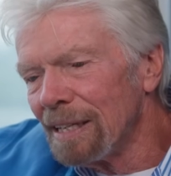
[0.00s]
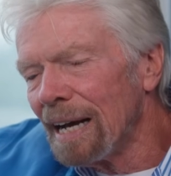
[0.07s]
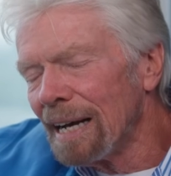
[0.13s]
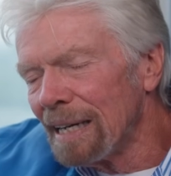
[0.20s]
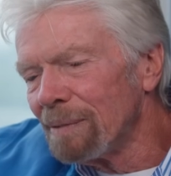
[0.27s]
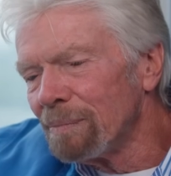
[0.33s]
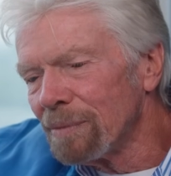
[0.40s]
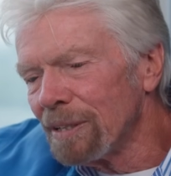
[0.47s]

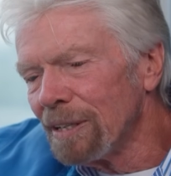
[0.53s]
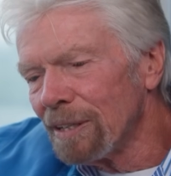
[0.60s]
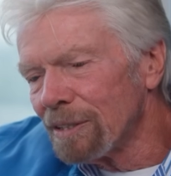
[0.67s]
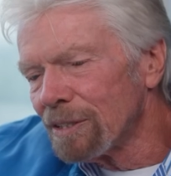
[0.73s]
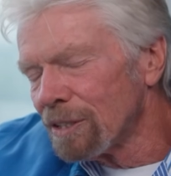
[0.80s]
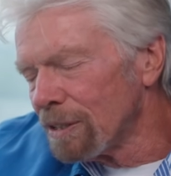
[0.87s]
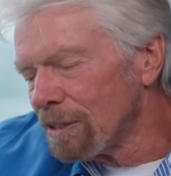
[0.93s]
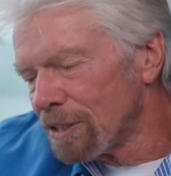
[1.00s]
um, you know
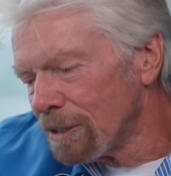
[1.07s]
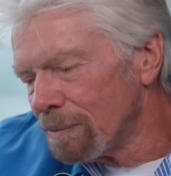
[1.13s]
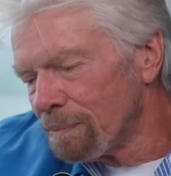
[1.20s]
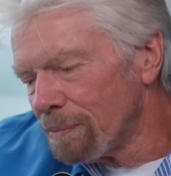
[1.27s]
to, to